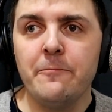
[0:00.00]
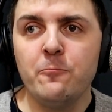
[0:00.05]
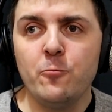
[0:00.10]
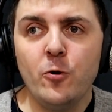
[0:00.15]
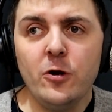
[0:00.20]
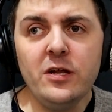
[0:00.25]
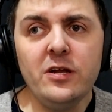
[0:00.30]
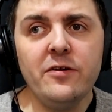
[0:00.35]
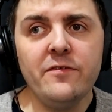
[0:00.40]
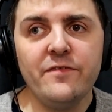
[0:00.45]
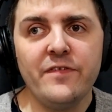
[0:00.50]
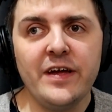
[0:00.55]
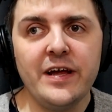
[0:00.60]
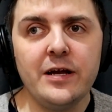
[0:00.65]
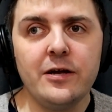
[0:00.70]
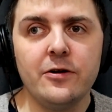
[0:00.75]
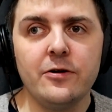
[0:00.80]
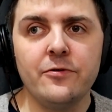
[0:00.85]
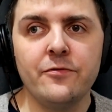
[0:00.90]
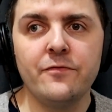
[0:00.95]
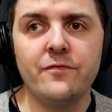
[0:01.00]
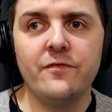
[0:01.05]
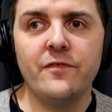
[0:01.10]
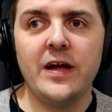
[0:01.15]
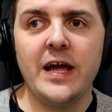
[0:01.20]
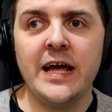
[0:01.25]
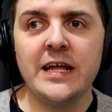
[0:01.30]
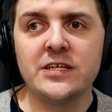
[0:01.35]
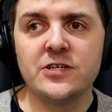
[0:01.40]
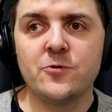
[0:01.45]
What do you think of
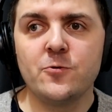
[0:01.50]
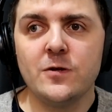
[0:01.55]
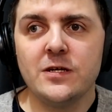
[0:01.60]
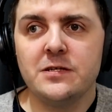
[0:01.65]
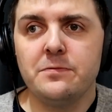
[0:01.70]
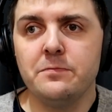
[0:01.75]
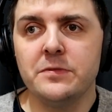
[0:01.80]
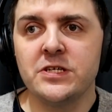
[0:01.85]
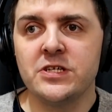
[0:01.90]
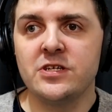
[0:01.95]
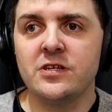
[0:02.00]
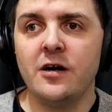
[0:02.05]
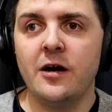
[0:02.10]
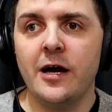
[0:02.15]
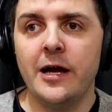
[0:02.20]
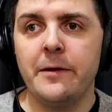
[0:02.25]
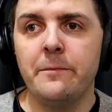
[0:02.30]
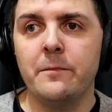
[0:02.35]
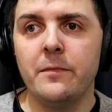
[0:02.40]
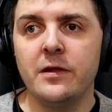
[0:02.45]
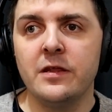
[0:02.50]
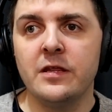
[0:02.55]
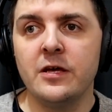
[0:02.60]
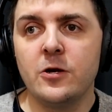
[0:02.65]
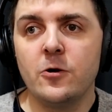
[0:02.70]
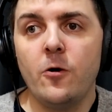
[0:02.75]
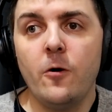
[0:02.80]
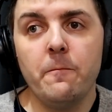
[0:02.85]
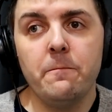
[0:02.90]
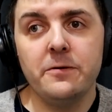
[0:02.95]
It's Christmas Time,
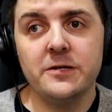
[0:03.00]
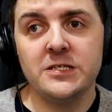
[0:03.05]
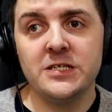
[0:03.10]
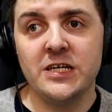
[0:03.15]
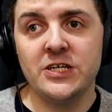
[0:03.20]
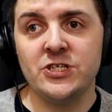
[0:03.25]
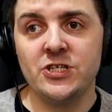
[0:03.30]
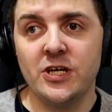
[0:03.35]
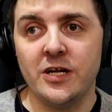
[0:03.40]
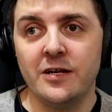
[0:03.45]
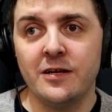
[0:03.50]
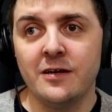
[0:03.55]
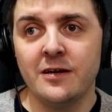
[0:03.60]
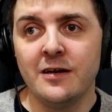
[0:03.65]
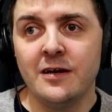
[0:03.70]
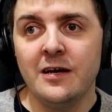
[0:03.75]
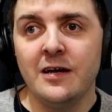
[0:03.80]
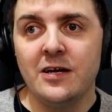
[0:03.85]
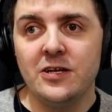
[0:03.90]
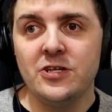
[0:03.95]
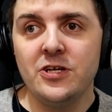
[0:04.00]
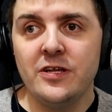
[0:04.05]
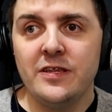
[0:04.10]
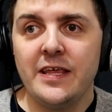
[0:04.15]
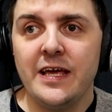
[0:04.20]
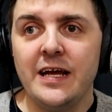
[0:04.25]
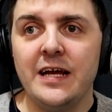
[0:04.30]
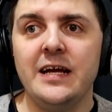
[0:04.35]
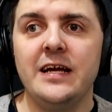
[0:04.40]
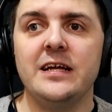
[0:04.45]
the composition? Do you
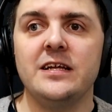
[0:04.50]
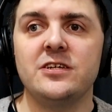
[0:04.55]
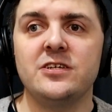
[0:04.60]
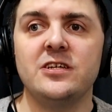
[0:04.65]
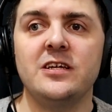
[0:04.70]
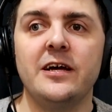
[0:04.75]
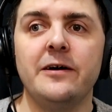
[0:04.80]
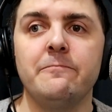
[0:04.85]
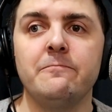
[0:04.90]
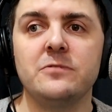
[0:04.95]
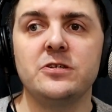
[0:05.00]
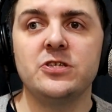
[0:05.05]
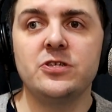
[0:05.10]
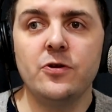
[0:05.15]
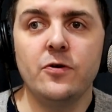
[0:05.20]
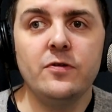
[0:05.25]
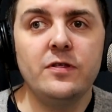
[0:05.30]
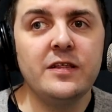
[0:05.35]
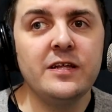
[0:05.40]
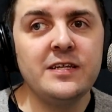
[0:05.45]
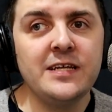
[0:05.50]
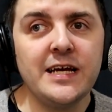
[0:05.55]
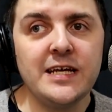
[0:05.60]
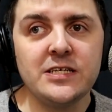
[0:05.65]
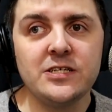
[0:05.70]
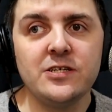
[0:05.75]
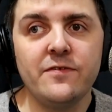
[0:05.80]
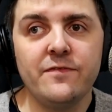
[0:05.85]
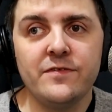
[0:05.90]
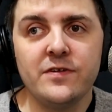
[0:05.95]
think it's stood the
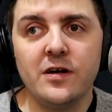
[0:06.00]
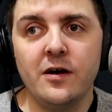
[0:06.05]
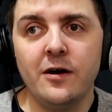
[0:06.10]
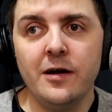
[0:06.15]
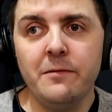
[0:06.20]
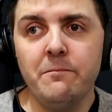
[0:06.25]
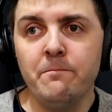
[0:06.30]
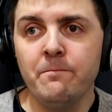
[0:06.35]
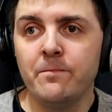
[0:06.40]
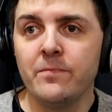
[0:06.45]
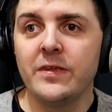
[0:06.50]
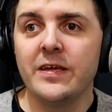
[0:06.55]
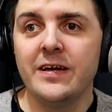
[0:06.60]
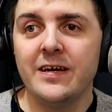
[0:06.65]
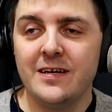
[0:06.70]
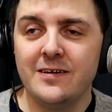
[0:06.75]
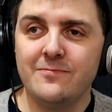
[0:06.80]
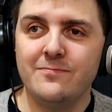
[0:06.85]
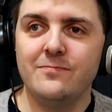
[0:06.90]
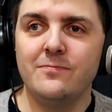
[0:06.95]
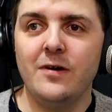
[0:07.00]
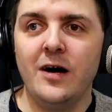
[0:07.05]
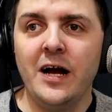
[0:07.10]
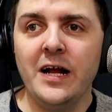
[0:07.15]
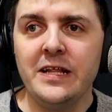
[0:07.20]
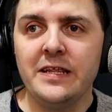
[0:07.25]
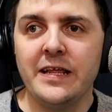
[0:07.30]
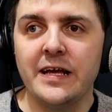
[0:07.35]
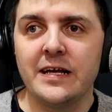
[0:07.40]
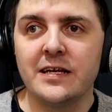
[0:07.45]
test of time?
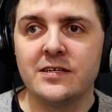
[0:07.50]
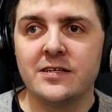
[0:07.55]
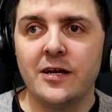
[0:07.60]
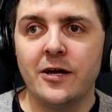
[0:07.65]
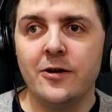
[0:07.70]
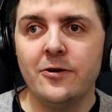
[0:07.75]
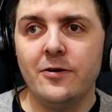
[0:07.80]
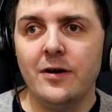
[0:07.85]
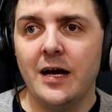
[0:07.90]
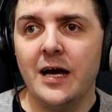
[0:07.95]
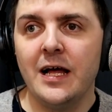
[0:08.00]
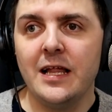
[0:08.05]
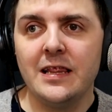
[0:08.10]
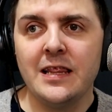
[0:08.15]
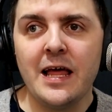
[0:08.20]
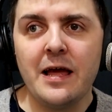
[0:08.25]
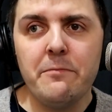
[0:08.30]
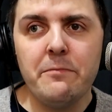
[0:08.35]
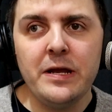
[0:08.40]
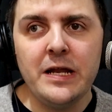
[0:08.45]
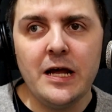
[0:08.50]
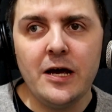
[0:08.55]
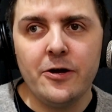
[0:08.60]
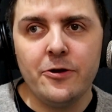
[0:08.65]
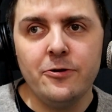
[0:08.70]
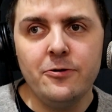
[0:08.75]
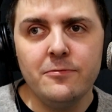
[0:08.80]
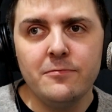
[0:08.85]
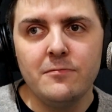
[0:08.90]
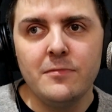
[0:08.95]
I think so. Let me
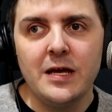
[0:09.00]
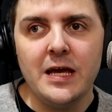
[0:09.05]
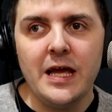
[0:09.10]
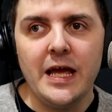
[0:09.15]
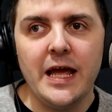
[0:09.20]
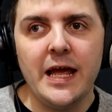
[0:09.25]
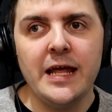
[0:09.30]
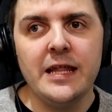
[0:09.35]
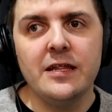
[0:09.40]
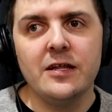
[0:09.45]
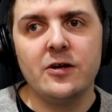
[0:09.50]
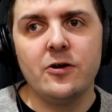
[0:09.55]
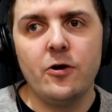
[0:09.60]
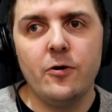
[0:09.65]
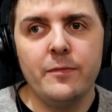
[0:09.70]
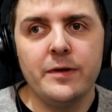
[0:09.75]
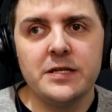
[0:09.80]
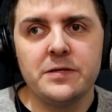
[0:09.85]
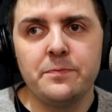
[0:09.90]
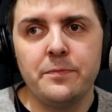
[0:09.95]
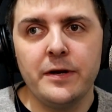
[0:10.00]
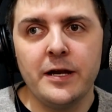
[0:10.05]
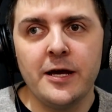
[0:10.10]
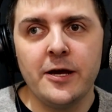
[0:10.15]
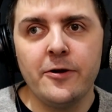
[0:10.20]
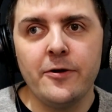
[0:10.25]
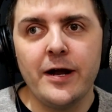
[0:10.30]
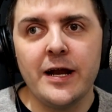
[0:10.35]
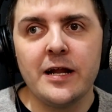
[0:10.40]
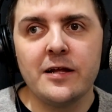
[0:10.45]
know in the comments
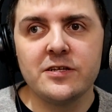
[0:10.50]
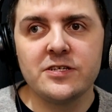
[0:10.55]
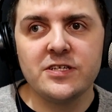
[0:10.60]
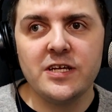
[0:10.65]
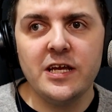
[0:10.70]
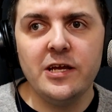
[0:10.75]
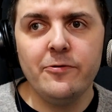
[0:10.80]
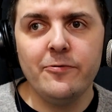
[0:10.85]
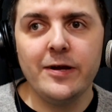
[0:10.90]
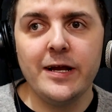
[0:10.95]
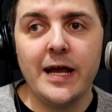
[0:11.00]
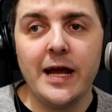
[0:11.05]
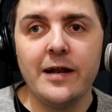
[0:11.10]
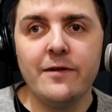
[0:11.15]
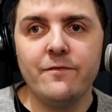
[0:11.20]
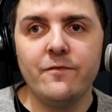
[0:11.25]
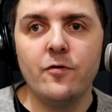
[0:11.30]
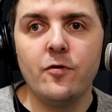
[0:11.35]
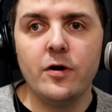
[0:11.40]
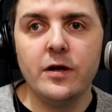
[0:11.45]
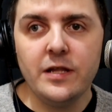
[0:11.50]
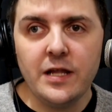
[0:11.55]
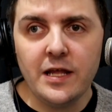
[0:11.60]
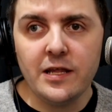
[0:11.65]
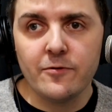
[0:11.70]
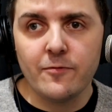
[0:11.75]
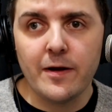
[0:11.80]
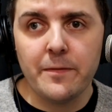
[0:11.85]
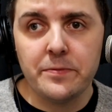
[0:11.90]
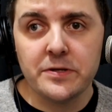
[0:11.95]
below, and I'll see you again for
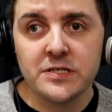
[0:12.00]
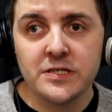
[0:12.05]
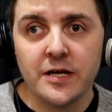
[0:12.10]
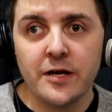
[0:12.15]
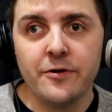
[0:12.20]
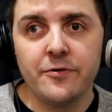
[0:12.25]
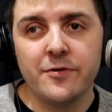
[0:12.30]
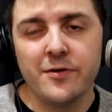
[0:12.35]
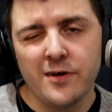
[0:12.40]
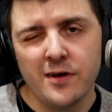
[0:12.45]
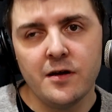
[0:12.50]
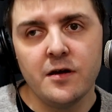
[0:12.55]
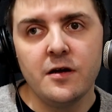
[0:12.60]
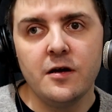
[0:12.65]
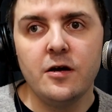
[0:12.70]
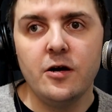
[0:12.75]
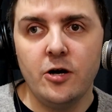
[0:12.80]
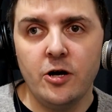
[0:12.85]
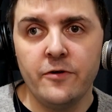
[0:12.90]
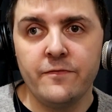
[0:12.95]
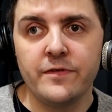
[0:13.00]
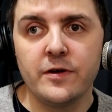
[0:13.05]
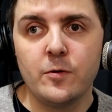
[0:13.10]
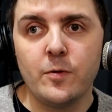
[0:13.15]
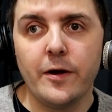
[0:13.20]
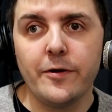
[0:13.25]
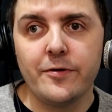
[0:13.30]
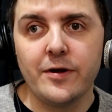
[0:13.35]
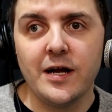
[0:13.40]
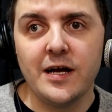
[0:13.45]
another episode of the
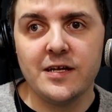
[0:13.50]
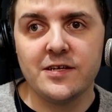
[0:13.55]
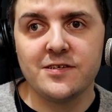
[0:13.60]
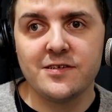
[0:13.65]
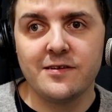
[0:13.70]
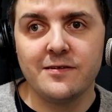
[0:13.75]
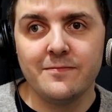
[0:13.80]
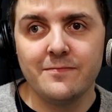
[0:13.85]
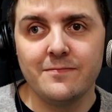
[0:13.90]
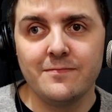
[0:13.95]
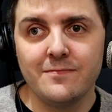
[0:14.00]
Quo-Cast.